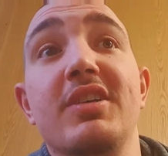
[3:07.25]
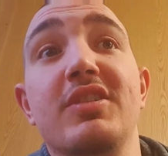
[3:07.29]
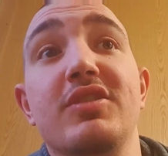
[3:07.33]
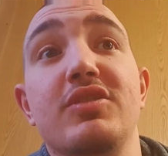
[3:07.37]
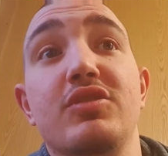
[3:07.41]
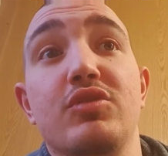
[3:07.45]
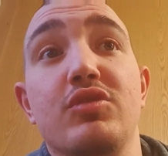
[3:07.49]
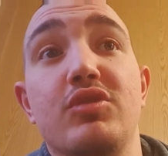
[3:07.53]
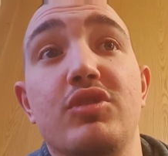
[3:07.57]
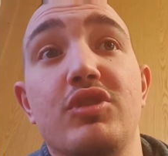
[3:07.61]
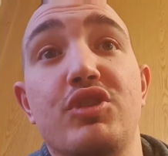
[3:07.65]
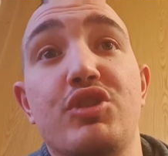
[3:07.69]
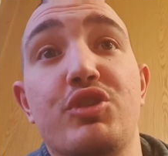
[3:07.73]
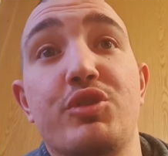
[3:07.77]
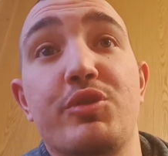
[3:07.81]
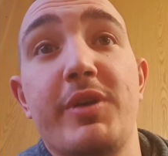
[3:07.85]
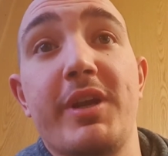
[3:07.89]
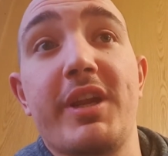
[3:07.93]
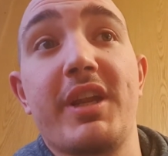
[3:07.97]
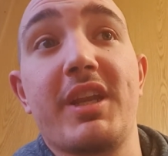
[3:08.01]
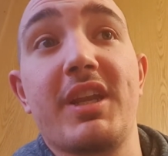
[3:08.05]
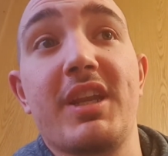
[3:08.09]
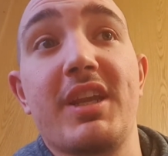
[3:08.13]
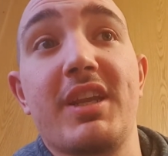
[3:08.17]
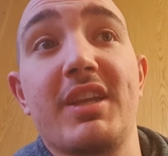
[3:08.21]
So the
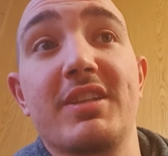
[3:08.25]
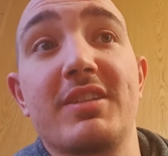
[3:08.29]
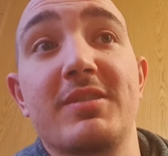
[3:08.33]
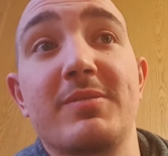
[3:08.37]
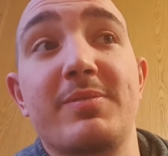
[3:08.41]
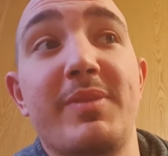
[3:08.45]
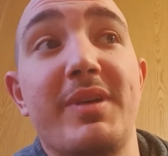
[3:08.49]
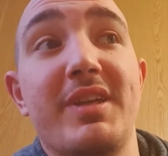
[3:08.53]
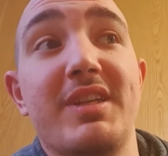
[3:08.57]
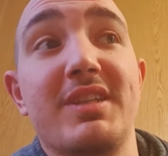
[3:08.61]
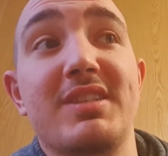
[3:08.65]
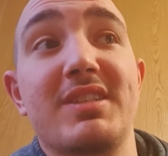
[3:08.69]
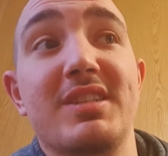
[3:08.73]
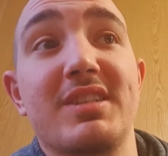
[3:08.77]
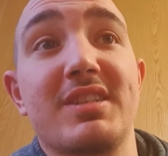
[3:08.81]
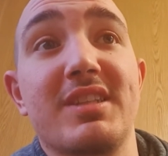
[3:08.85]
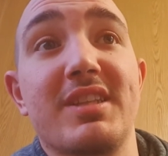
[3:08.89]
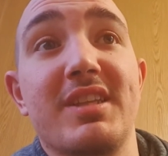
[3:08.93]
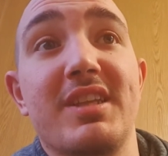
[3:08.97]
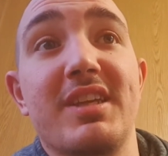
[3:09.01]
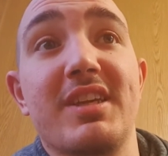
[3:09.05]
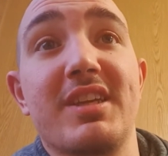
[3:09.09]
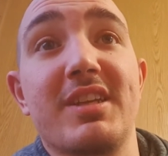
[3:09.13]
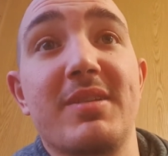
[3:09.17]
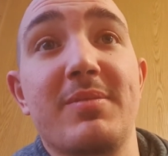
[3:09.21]
training is
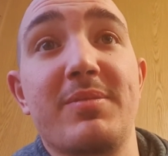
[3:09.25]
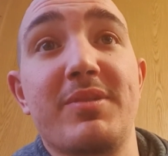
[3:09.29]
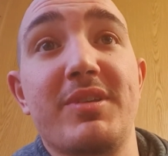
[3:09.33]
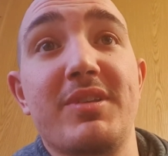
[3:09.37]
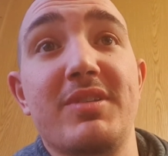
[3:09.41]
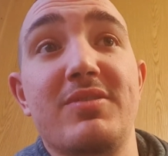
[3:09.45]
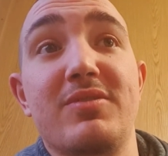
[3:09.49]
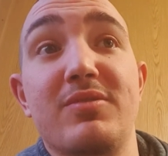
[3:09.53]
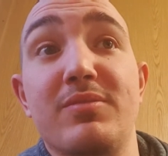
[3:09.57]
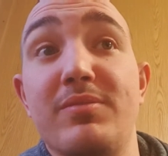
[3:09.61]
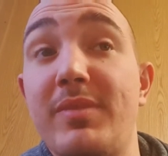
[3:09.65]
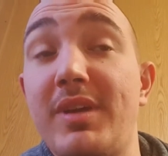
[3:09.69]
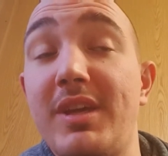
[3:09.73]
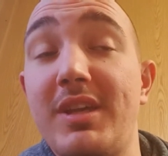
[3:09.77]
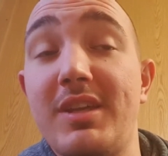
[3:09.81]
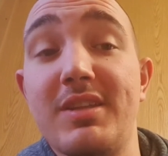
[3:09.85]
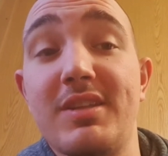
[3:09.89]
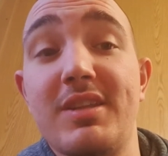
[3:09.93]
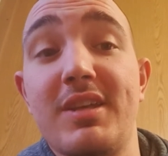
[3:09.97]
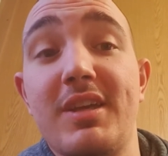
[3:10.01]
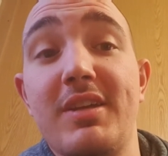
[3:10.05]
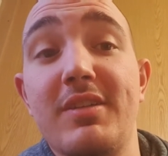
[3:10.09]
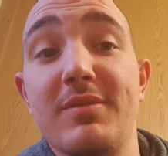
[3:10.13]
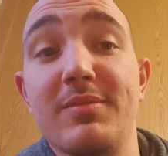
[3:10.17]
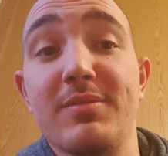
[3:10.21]
basically going to be to
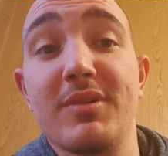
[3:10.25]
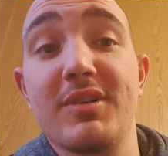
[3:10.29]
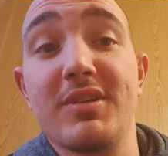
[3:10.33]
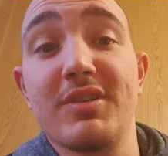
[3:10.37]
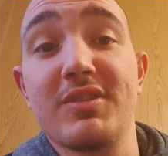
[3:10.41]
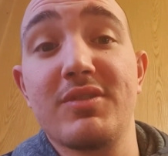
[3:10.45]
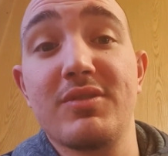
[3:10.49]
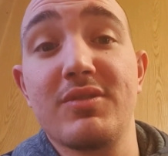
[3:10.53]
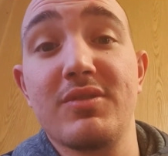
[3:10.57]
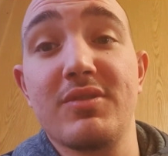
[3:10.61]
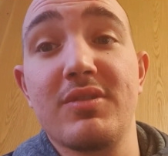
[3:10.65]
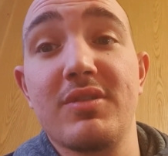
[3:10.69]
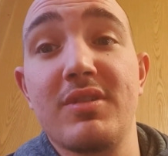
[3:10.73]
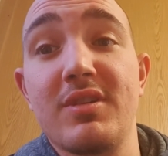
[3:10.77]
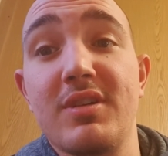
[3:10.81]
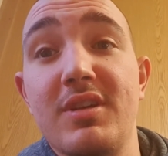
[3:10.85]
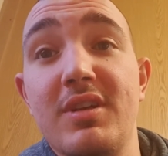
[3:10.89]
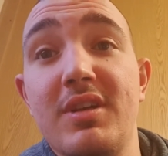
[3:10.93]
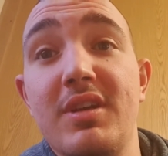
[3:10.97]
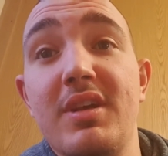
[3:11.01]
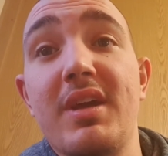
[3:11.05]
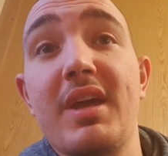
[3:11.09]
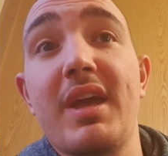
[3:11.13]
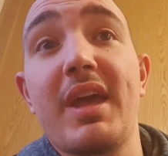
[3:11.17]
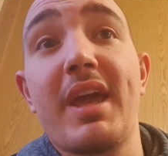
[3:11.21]
maintain muscle
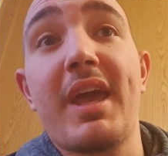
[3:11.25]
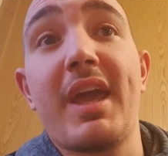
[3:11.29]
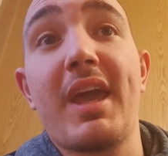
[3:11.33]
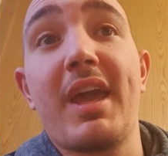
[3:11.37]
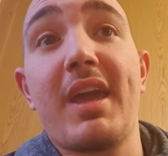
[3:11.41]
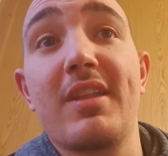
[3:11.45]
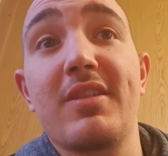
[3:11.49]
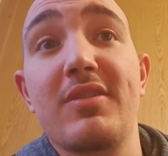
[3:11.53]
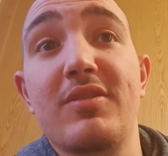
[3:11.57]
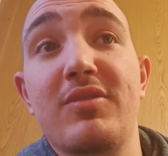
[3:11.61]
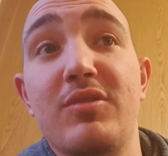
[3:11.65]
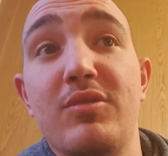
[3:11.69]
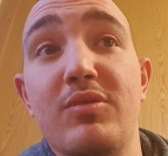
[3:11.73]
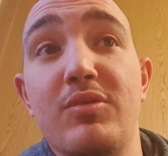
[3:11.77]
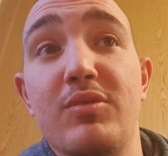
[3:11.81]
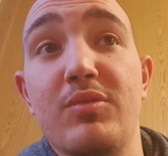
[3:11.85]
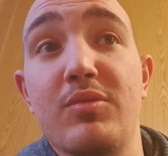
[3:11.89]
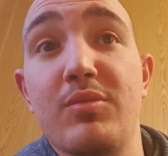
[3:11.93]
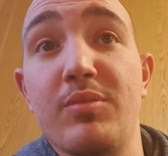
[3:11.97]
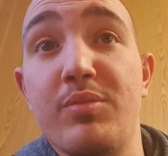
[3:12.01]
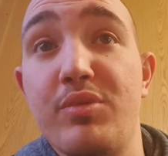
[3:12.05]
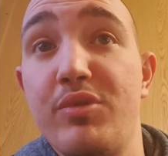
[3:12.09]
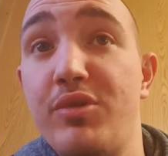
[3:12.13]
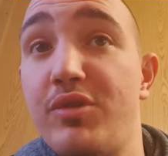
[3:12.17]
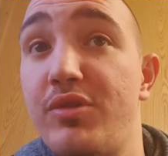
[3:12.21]
and
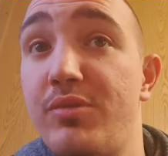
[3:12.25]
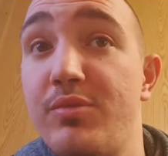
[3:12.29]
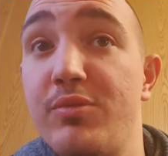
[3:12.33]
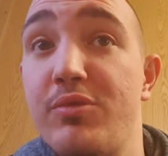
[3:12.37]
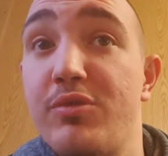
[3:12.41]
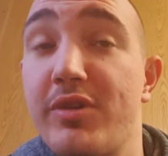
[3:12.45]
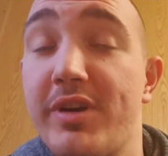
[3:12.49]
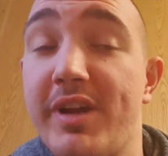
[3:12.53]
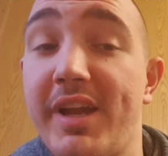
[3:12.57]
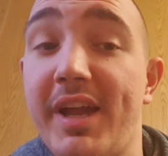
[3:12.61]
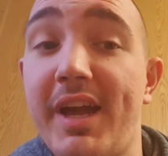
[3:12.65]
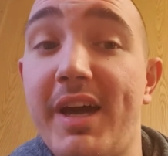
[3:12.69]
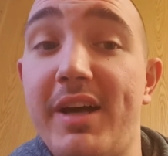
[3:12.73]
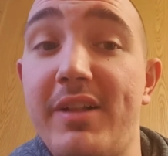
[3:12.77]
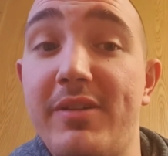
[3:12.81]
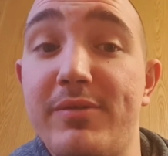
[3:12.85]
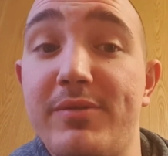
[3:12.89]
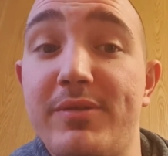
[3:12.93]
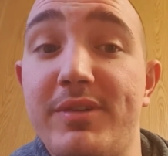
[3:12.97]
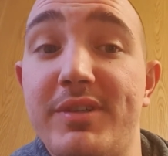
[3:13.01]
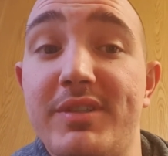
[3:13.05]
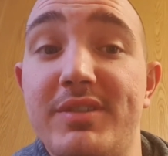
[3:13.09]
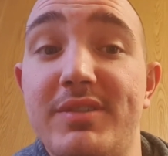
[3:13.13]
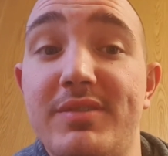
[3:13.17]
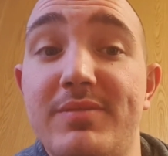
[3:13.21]
to burn more
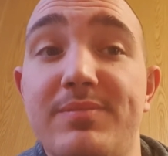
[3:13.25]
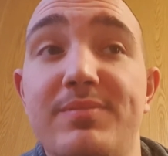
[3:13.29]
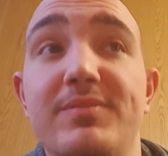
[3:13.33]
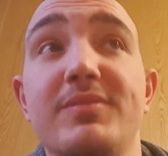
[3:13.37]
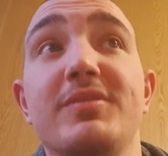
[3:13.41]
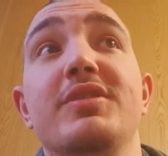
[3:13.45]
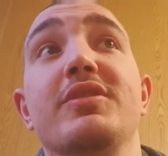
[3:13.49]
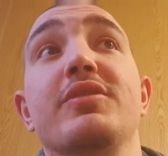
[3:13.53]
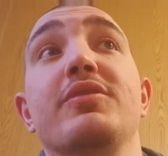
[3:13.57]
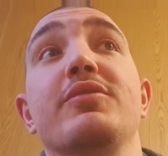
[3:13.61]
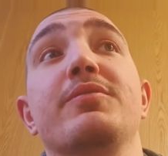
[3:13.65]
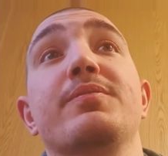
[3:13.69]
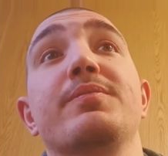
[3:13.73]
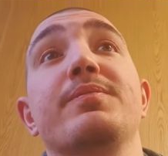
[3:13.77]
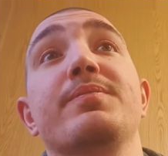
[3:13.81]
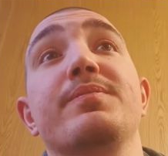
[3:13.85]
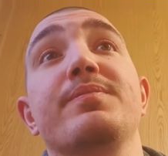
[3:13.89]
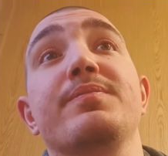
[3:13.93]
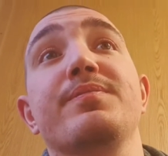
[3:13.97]
calories. So